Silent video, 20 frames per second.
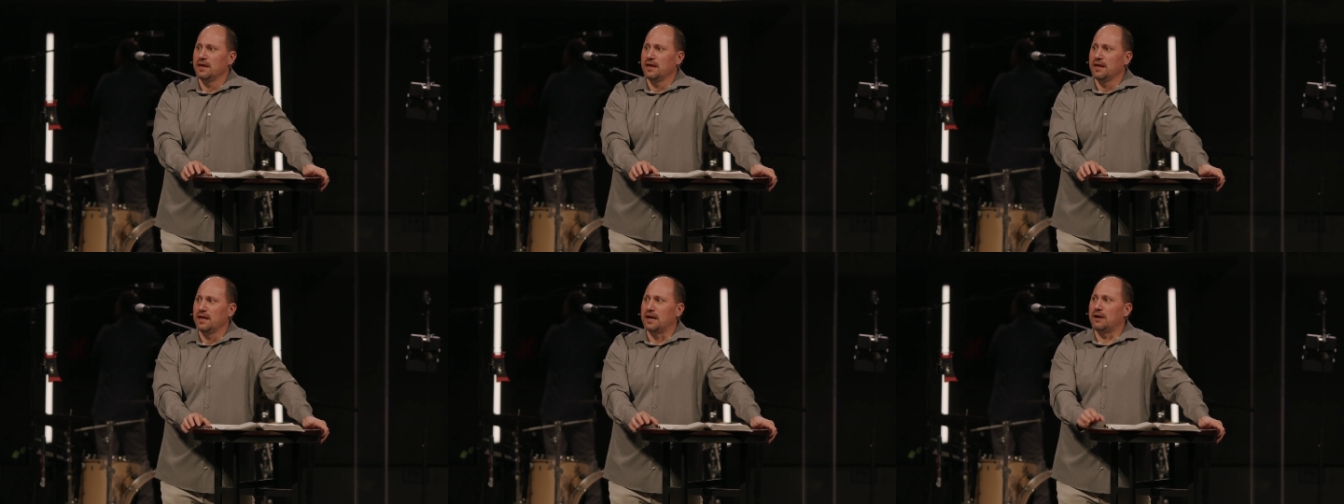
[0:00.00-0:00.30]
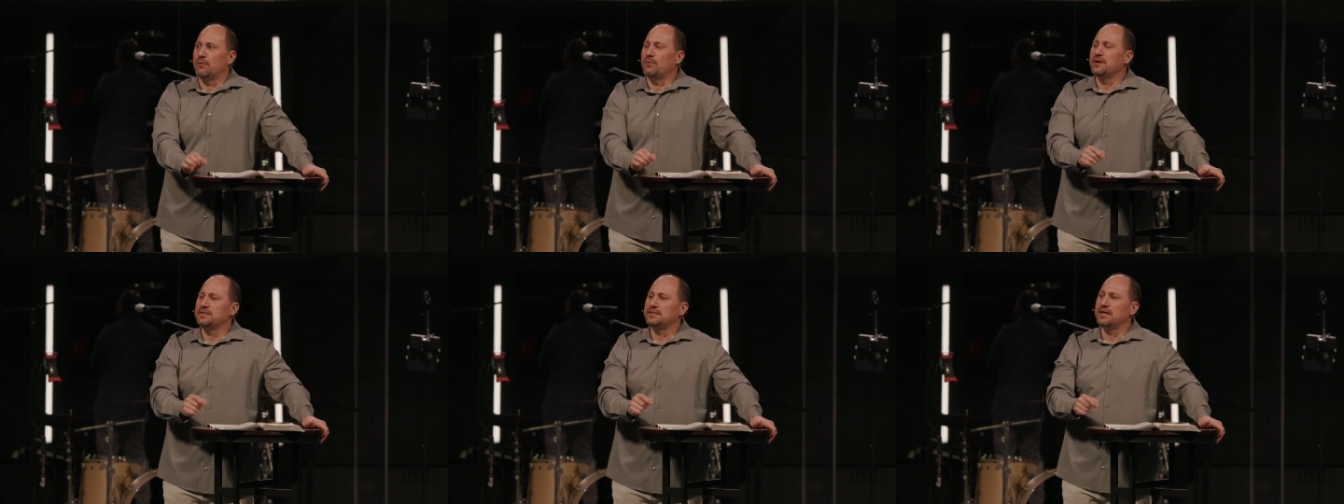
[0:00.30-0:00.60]
And I
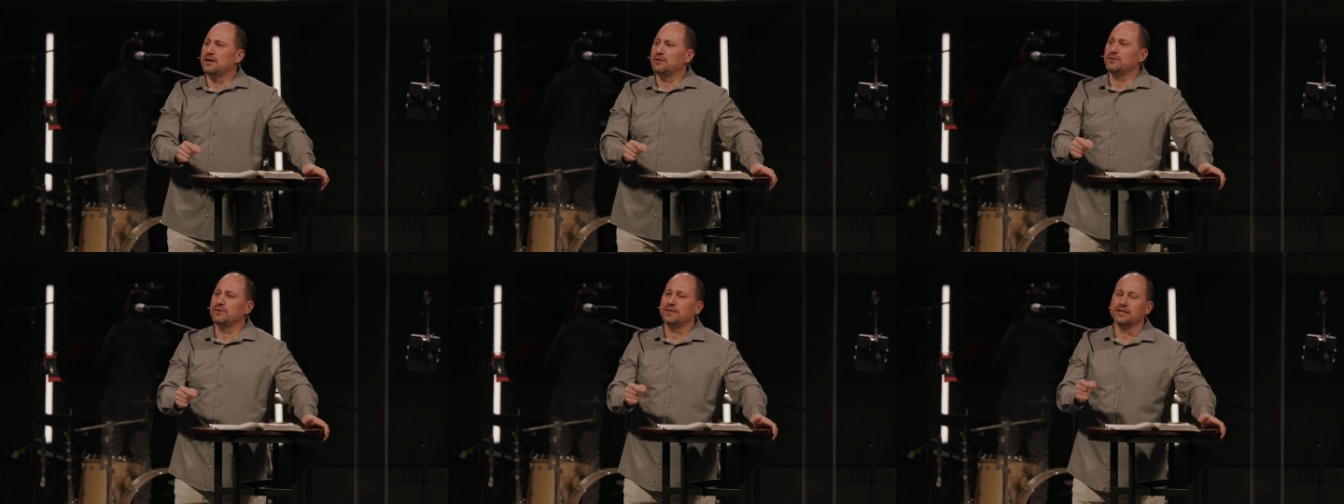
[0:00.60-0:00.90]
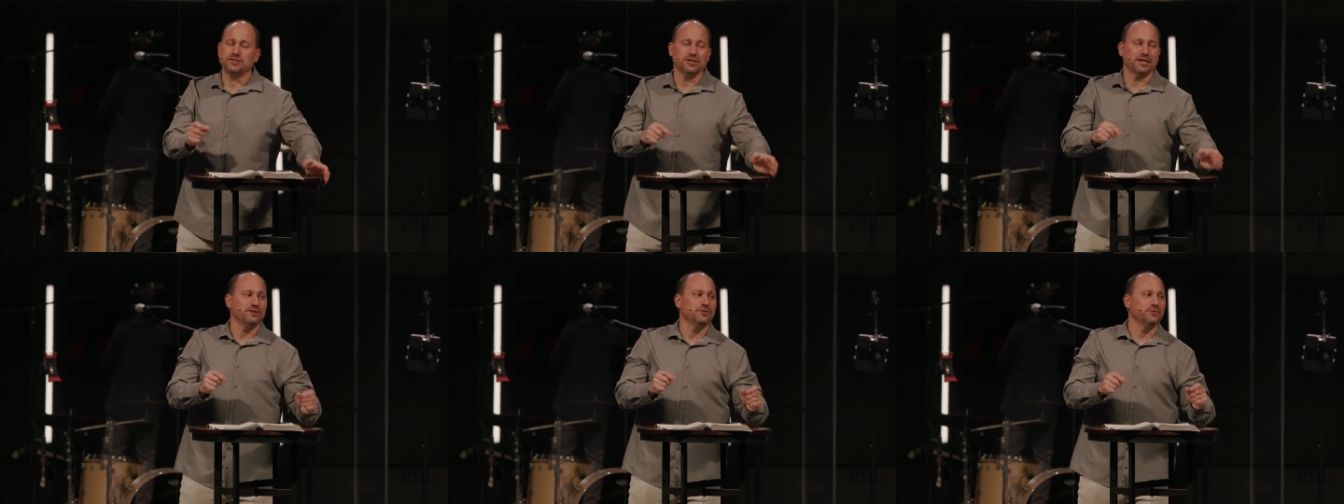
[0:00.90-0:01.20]
want to tell you that
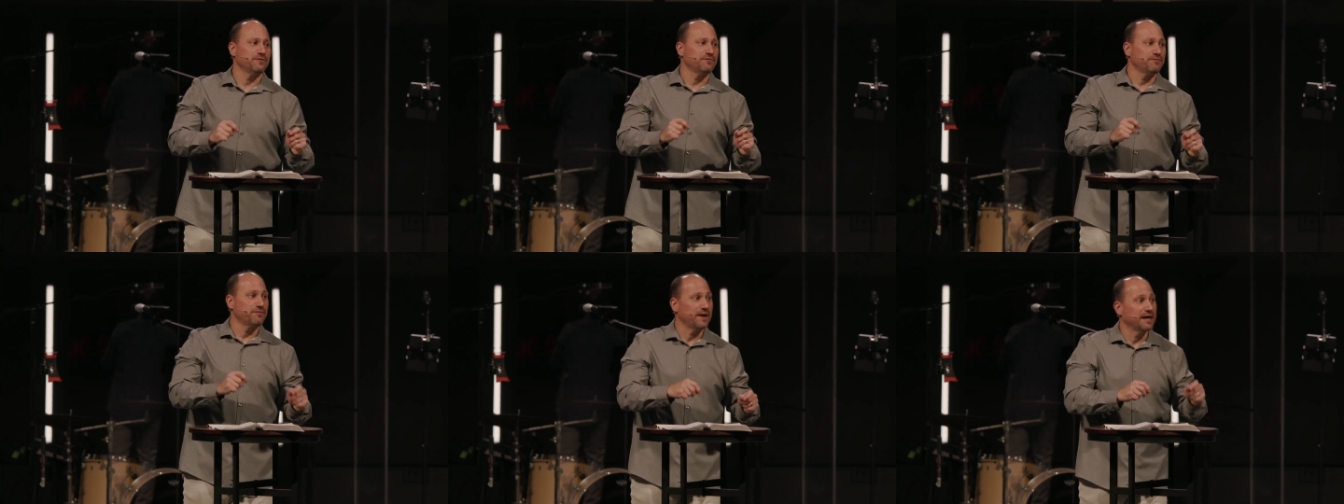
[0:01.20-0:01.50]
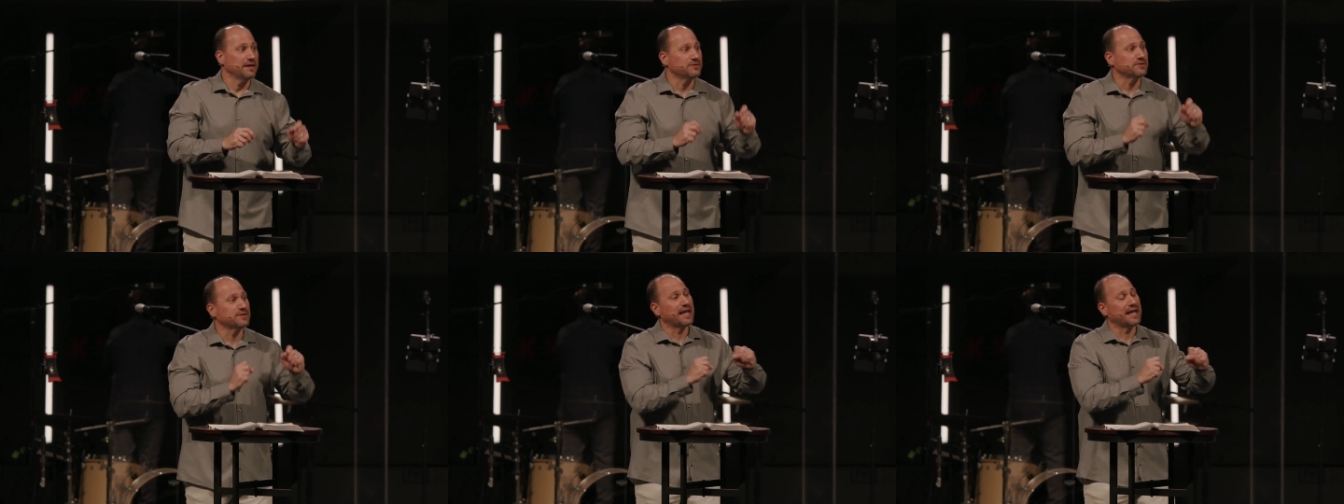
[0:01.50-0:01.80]
genuine
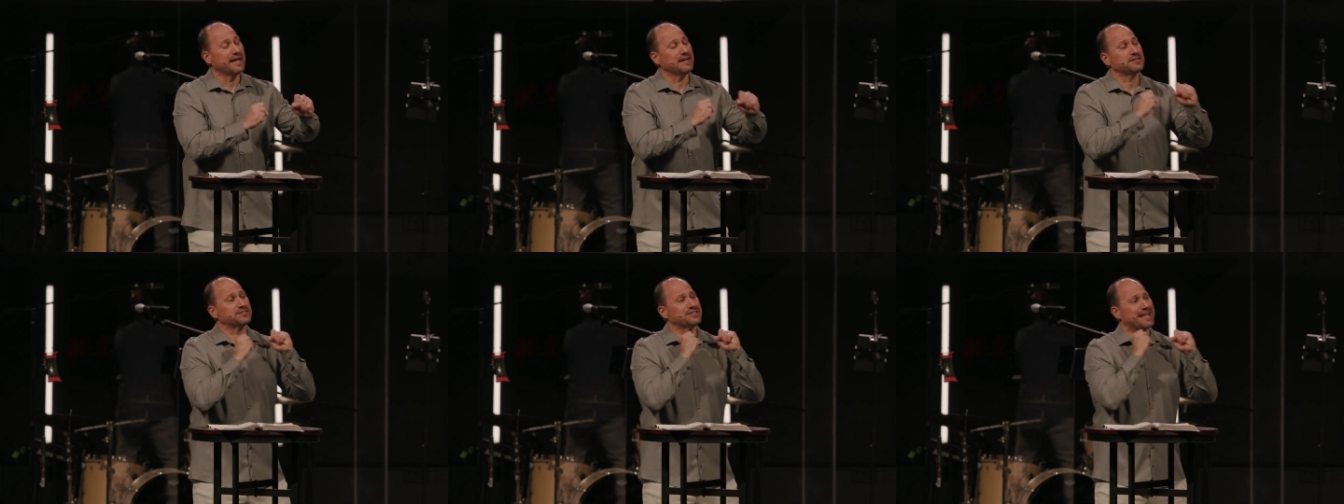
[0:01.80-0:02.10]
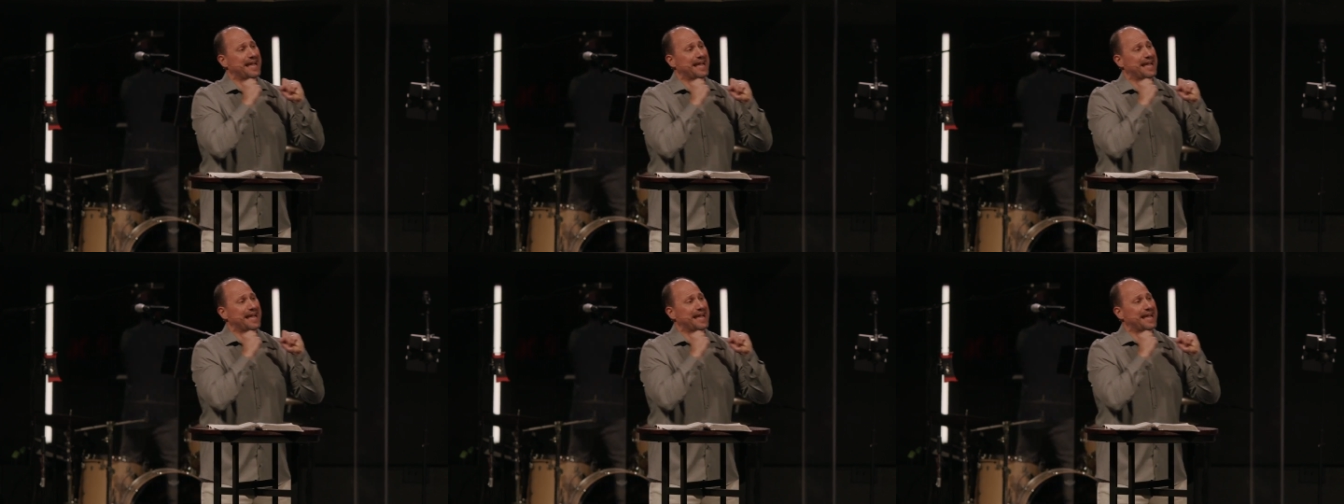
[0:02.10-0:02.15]
faith takes